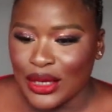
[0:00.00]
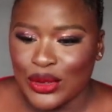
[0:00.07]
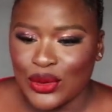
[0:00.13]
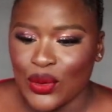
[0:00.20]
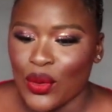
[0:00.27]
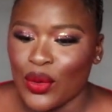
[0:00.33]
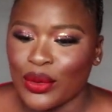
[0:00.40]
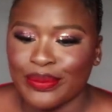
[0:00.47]

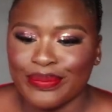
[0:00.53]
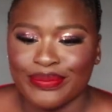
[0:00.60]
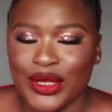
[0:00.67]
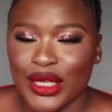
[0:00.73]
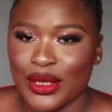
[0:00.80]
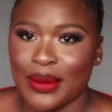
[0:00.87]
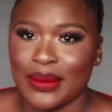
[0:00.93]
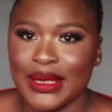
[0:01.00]
So
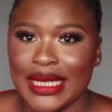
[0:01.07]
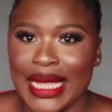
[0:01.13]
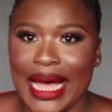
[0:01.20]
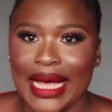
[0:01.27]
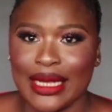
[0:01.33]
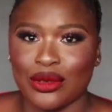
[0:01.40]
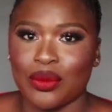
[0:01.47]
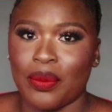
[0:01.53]
it's something
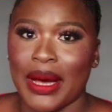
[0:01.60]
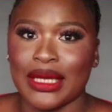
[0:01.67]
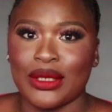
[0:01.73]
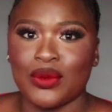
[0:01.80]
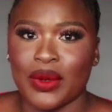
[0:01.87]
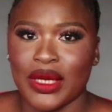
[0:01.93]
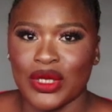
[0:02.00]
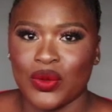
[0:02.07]
that I had to
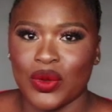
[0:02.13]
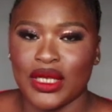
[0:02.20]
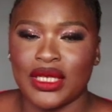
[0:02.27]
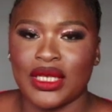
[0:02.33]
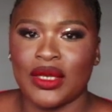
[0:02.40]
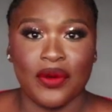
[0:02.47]
part ways with.